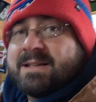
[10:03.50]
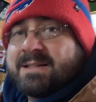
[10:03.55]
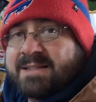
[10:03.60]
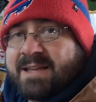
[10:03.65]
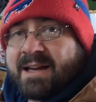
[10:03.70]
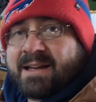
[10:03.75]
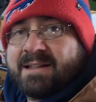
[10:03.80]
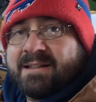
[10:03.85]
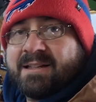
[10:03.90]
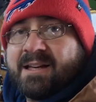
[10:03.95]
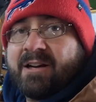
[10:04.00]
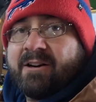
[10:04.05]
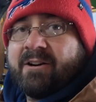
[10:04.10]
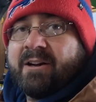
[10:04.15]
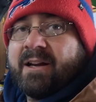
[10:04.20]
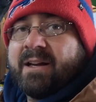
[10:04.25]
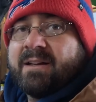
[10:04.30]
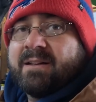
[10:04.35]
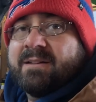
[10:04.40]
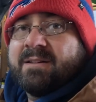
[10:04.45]

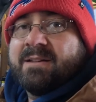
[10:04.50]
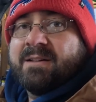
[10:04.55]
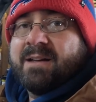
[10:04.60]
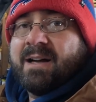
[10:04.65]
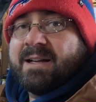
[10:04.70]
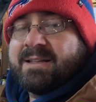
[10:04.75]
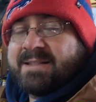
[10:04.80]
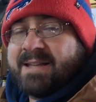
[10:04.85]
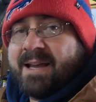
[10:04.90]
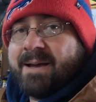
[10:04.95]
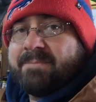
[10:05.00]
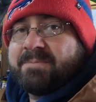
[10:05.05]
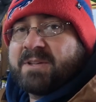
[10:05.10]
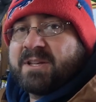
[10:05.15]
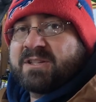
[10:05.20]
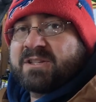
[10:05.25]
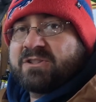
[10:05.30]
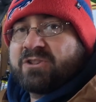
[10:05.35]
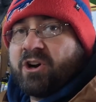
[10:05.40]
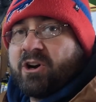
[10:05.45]
secondary attempt
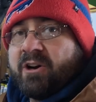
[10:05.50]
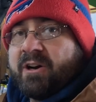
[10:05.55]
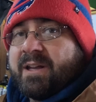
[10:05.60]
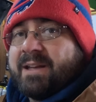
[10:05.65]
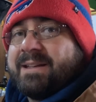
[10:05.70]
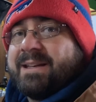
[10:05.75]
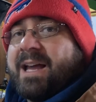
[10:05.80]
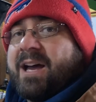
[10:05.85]
to start it.